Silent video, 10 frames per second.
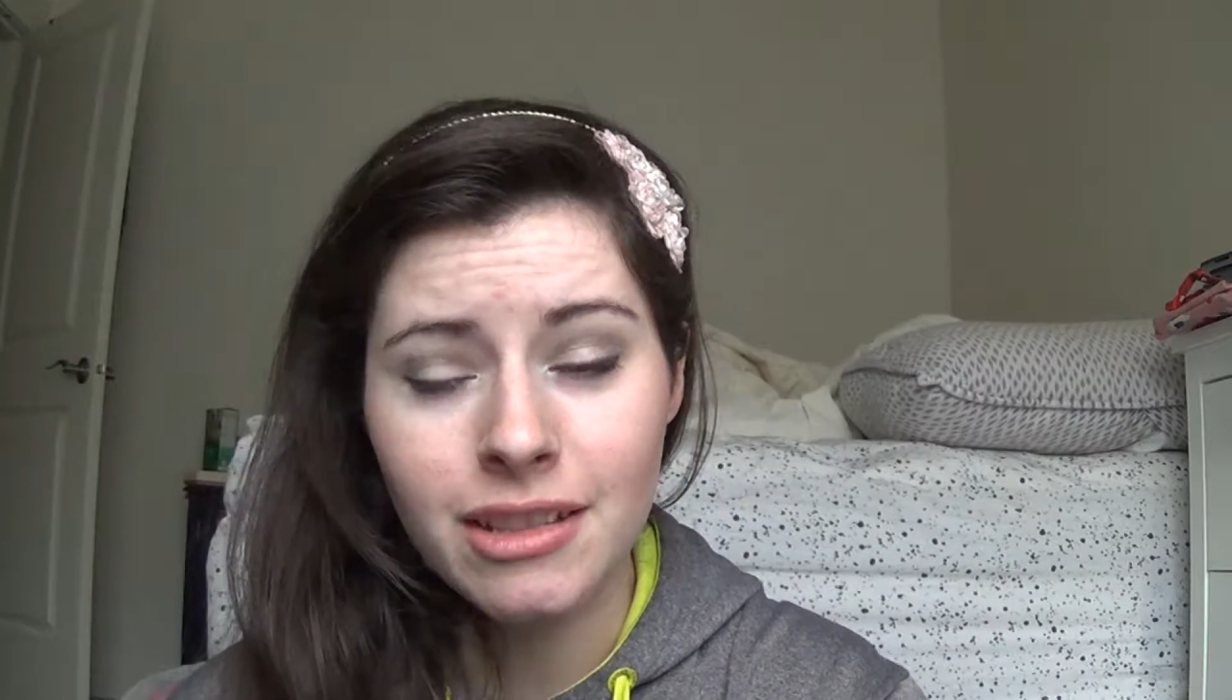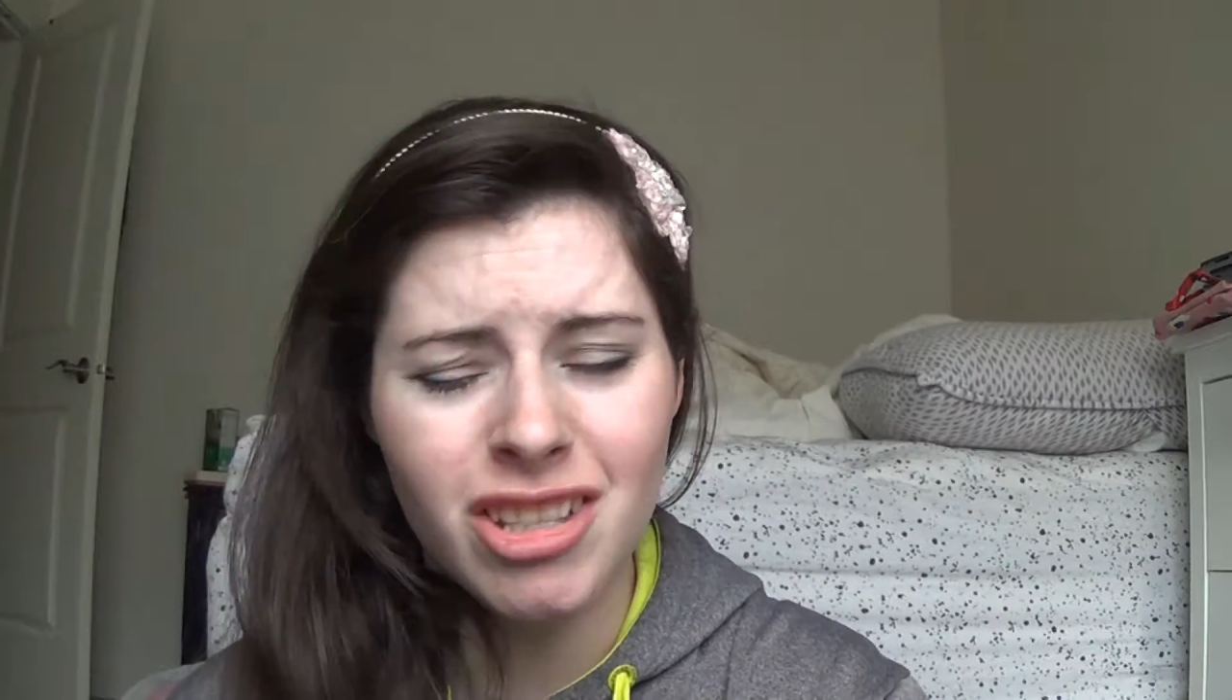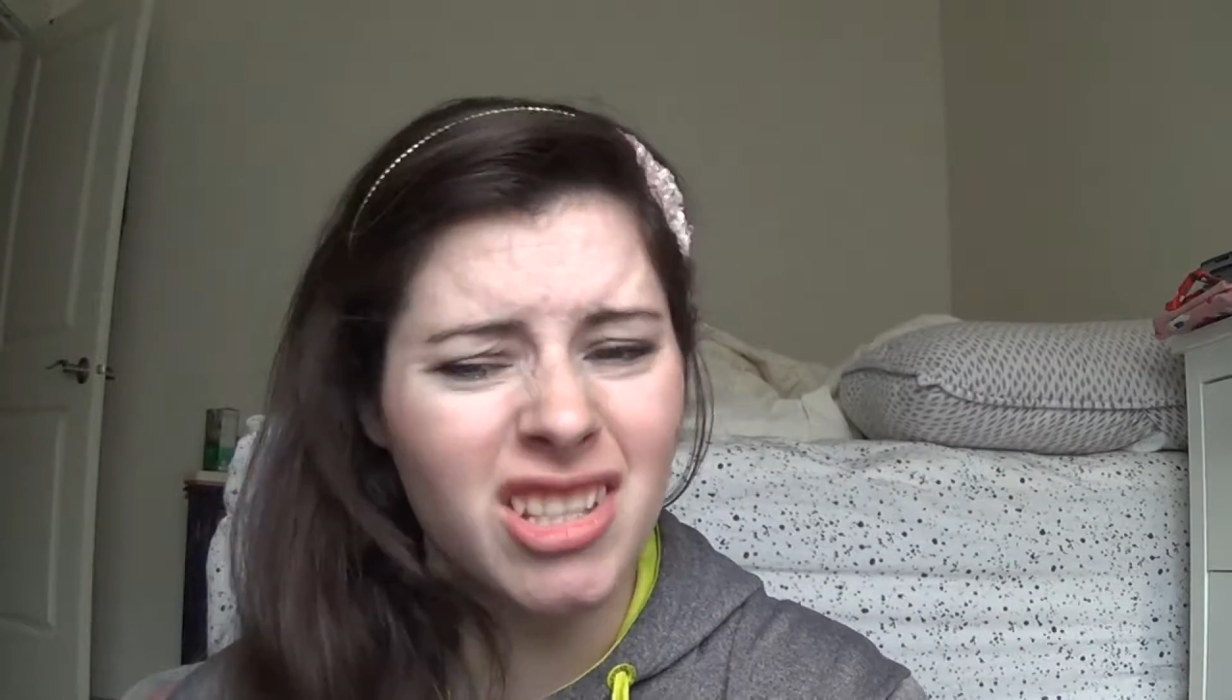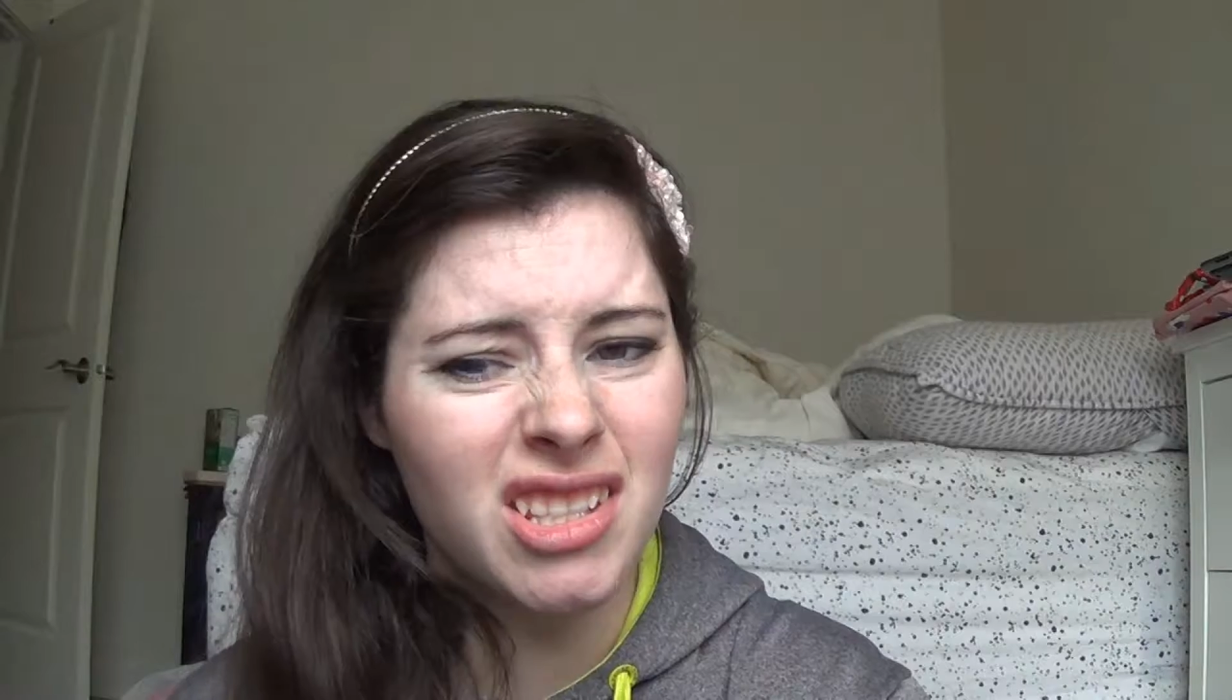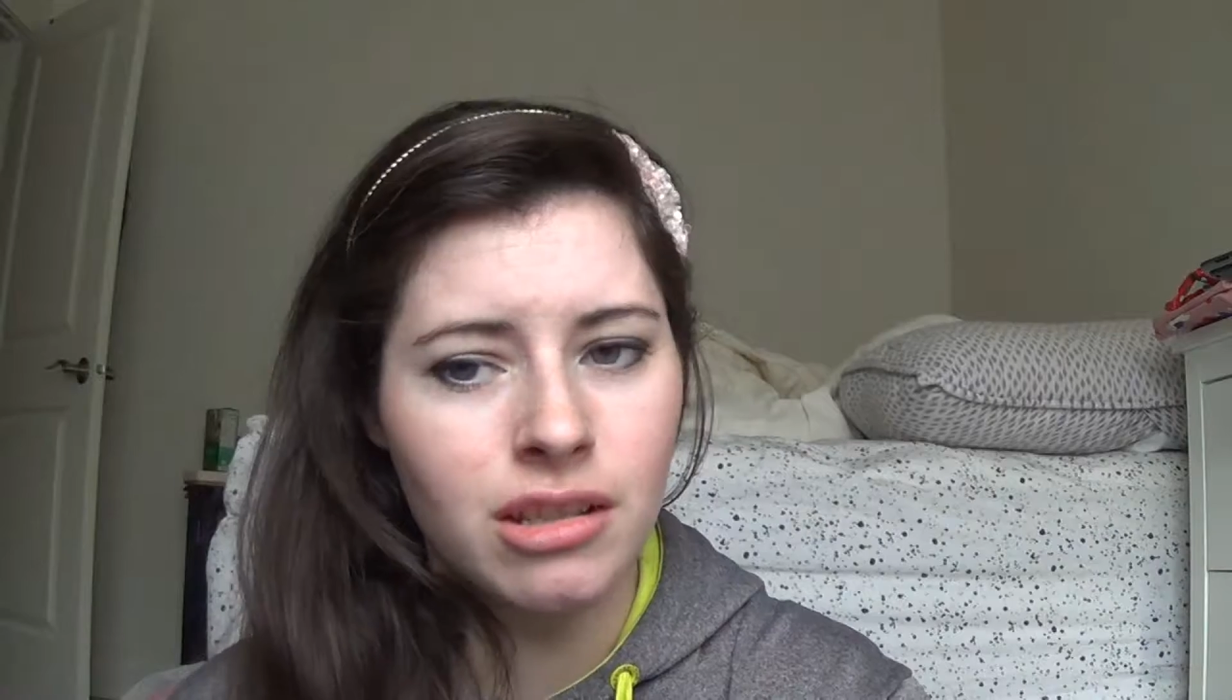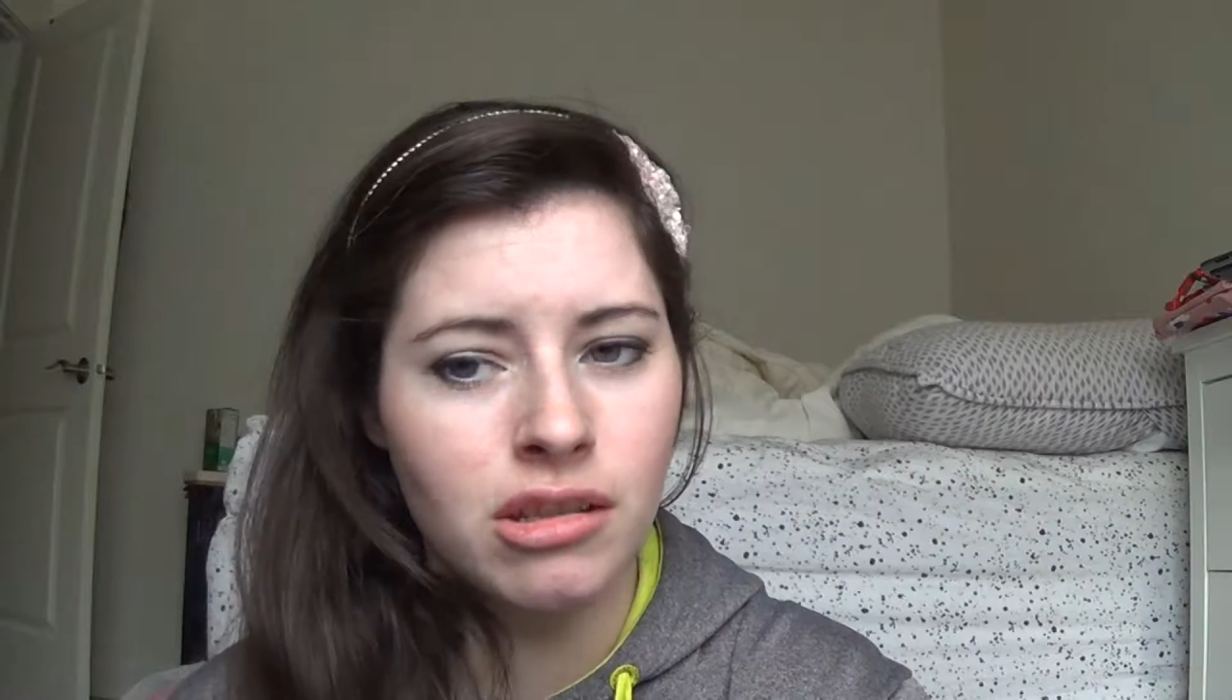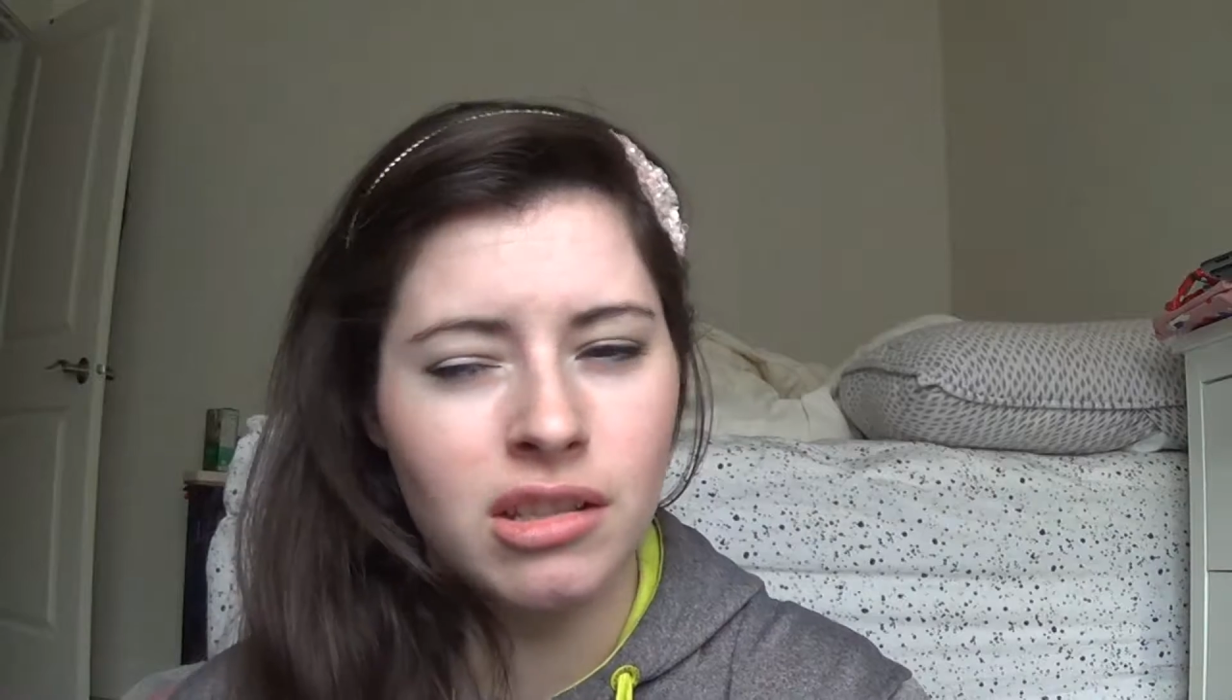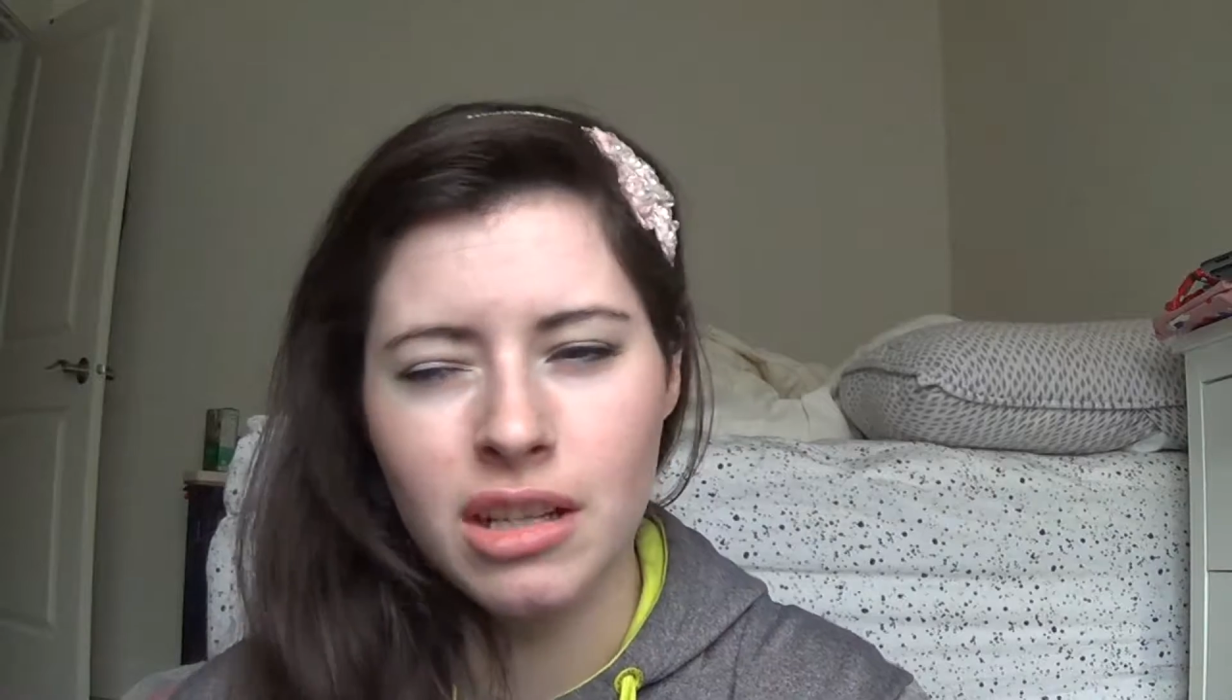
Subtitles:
Just